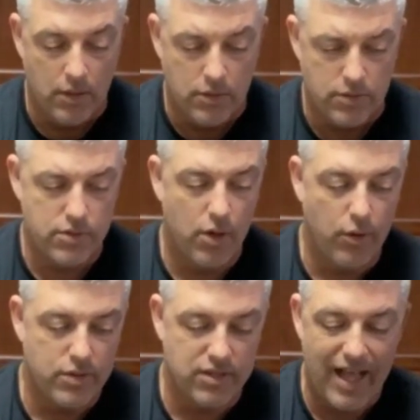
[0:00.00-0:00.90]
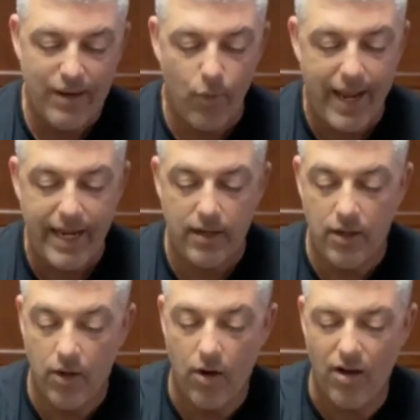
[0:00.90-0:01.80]
So it's lightweight.
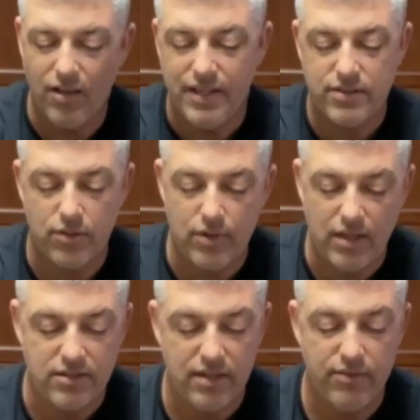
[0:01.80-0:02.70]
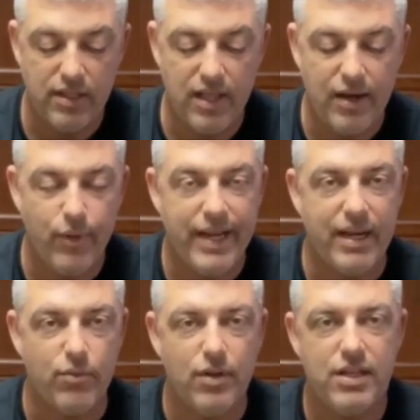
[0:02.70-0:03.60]
All of these are relatively lightweight.
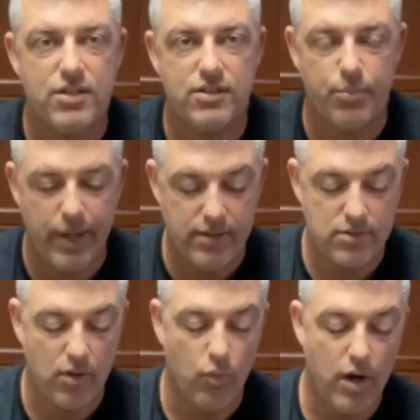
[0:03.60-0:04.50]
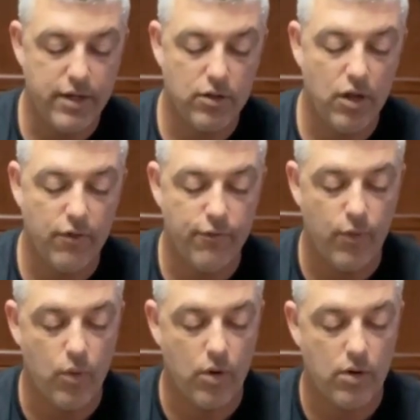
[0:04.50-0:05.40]
It really just depends on what you're looking
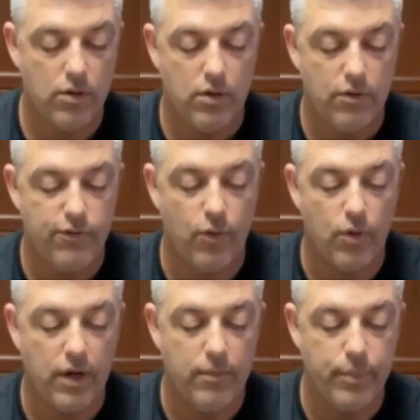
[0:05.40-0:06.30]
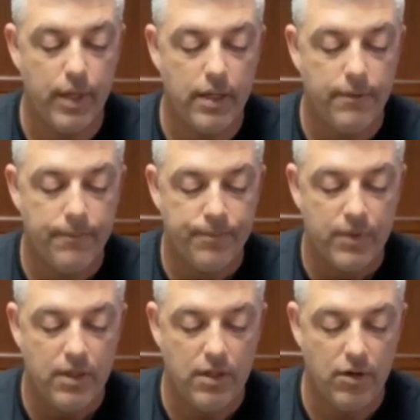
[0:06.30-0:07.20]
for it. But
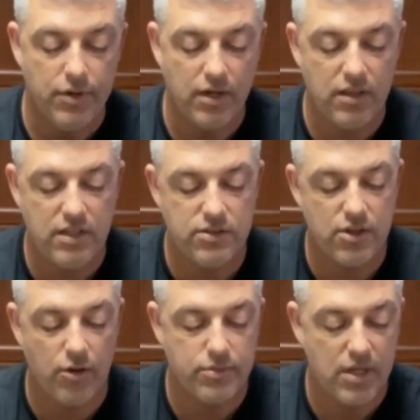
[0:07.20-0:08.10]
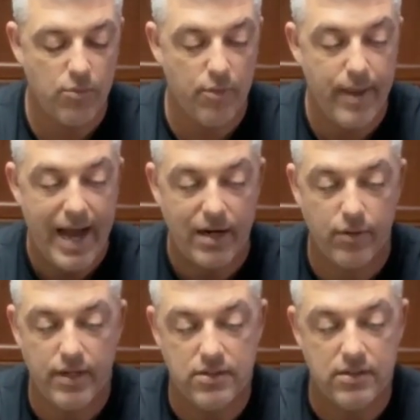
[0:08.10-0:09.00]
you know, none of these scopes come with
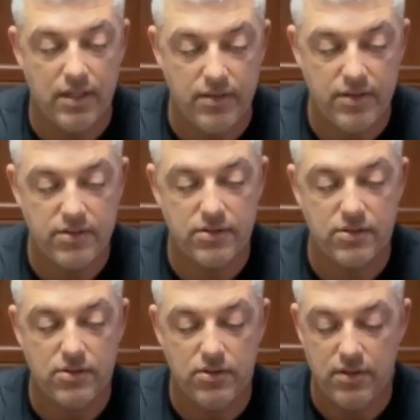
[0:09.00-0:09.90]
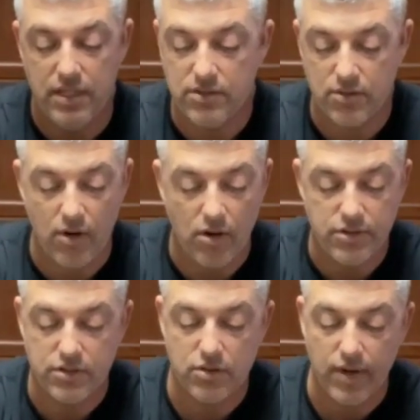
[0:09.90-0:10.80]
batteries, and these are all
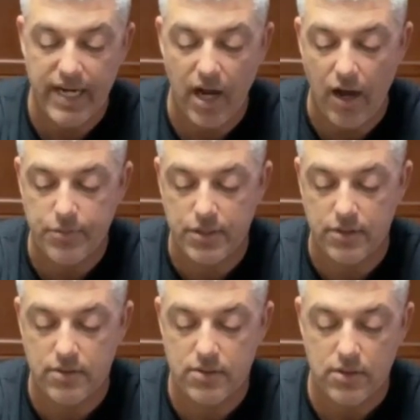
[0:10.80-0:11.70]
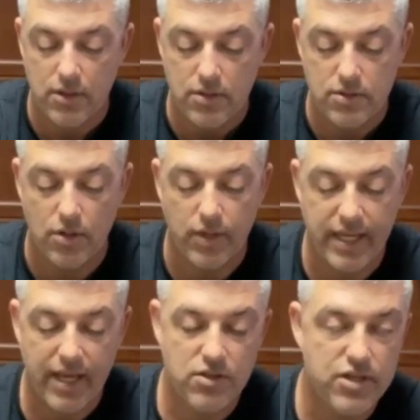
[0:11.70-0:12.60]
just great options. So
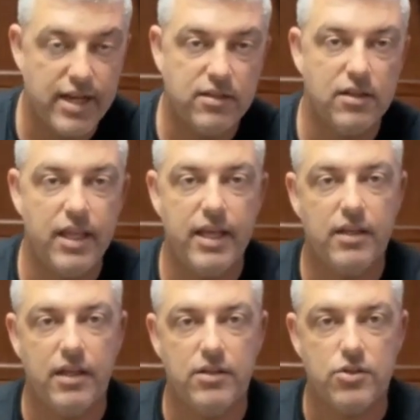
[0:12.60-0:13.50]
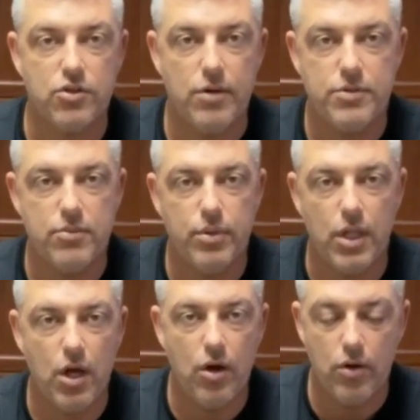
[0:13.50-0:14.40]
again, check the link in the description
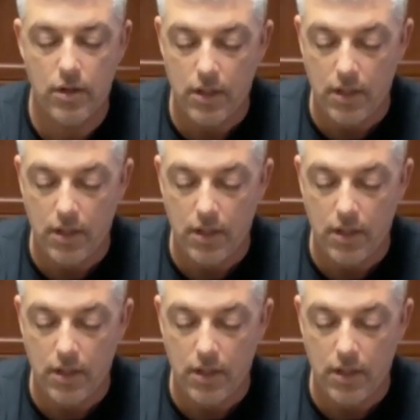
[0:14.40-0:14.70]
below